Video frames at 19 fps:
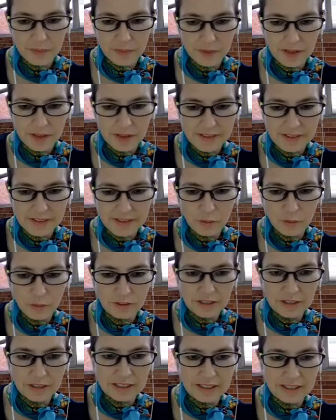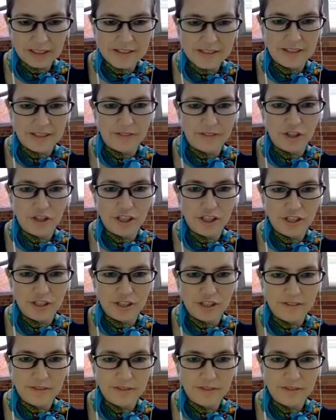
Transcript: And then you would click Save Changes.